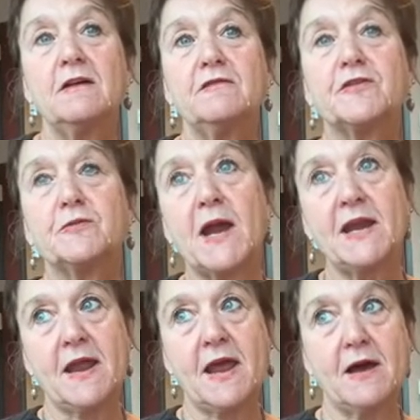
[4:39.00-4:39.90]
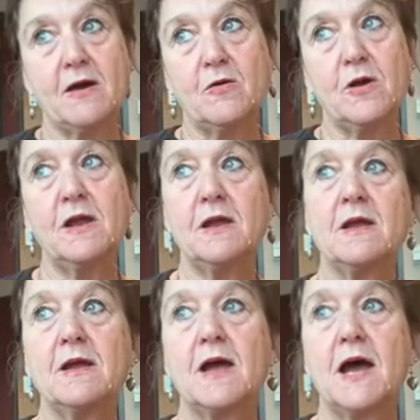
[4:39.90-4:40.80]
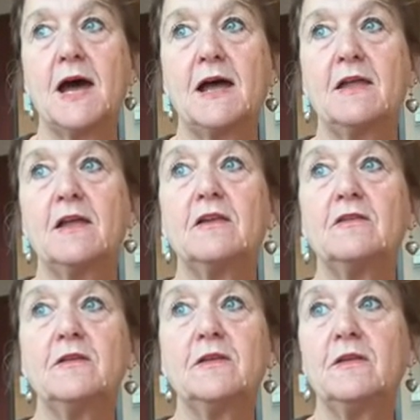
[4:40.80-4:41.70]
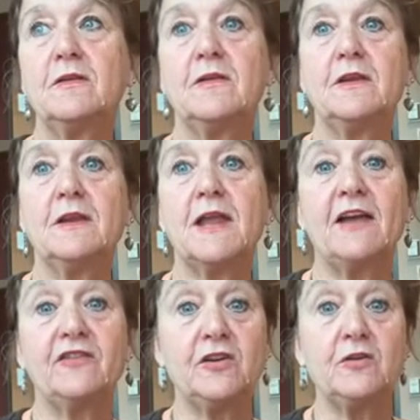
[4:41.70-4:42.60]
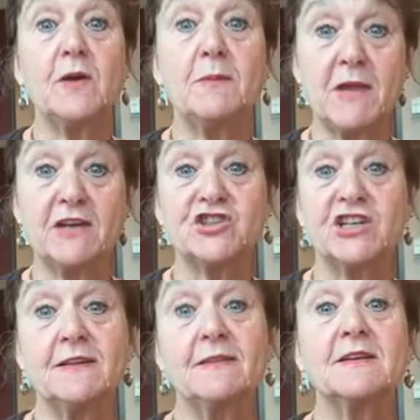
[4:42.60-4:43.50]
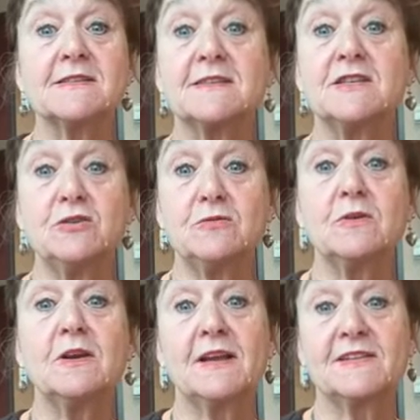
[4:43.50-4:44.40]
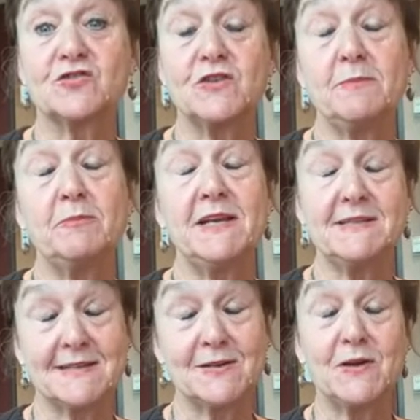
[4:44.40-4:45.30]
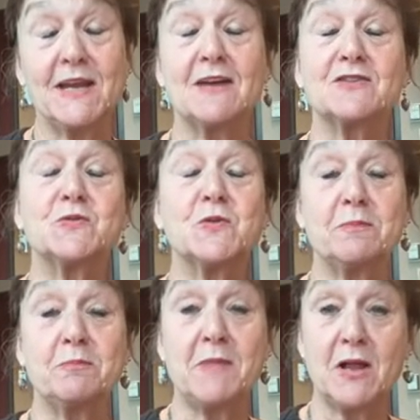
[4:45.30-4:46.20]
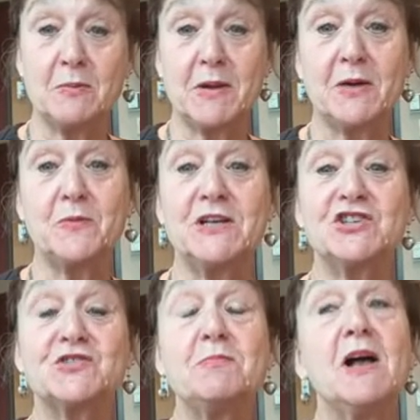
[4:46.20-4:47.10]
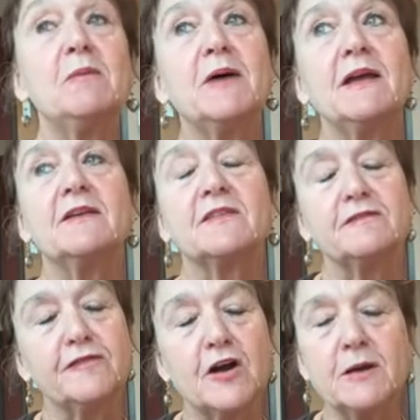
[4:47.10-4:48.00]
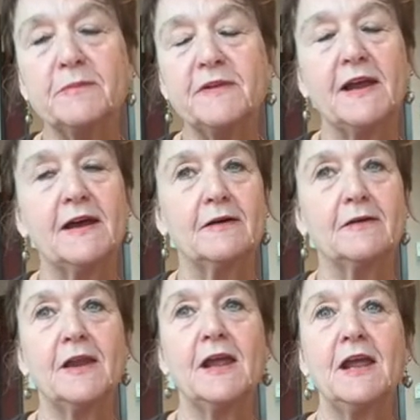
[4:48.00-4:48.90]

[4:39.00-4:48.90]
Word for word: for right now, uh, as you mentioned, there's a new extreme pizza going out toward Melba, which Melba is a farm town